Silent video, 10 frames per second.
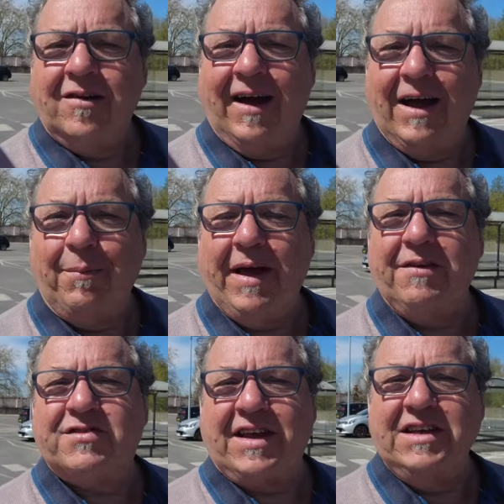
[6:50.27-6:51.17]
Right, a bit
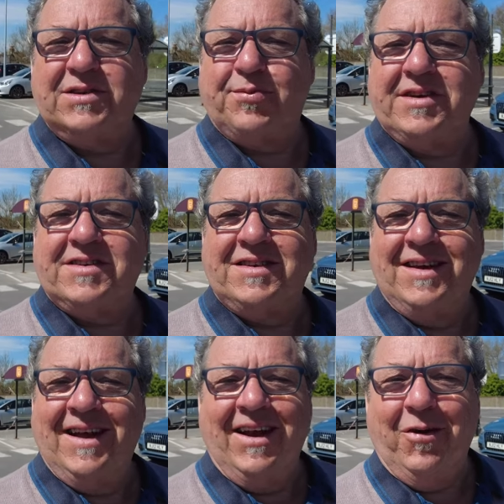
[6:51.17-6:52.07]
of Sainsbury's,
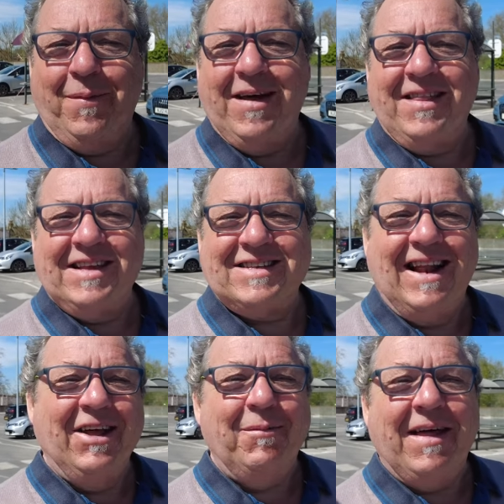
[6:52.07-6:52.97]
a little bit of this, a
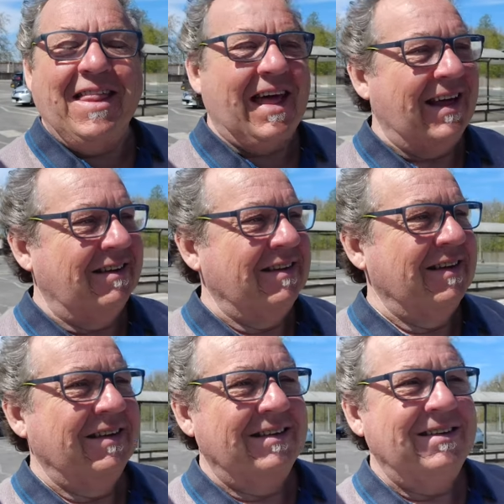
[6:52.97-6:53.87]
little bit of that.
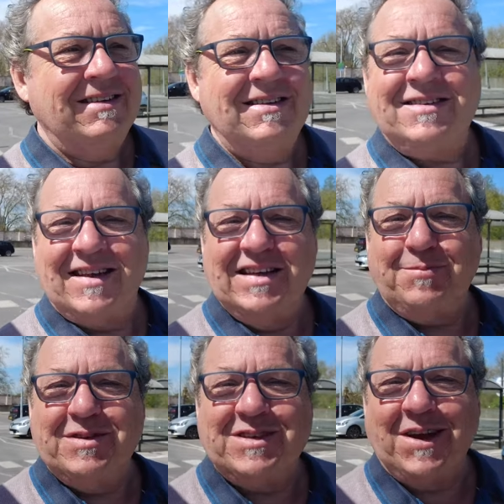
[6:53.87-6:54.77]
Sainsbury's